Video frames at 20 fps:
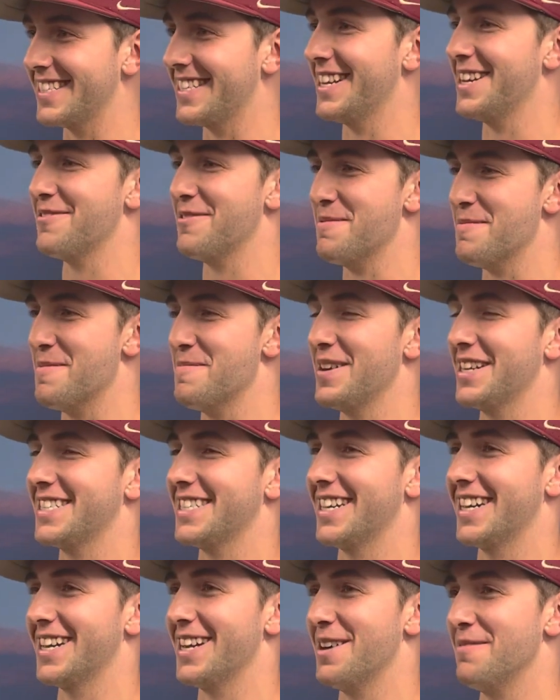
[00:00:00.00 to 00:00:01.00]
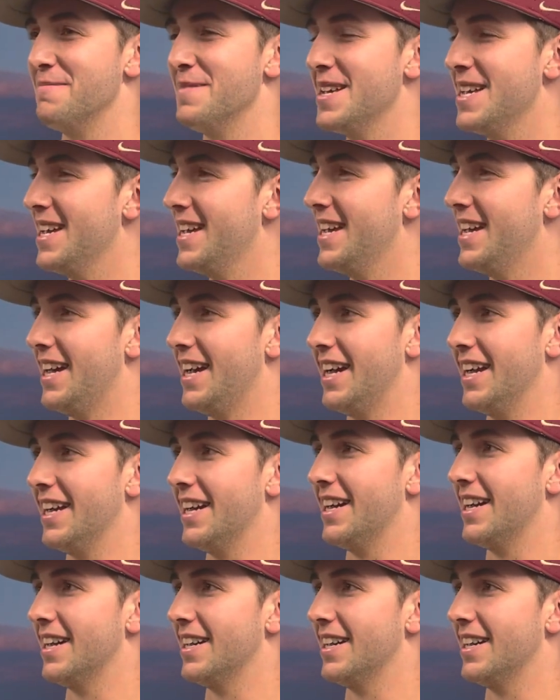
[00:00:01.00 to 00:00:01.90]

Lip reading: You know, we've been mixing it up, and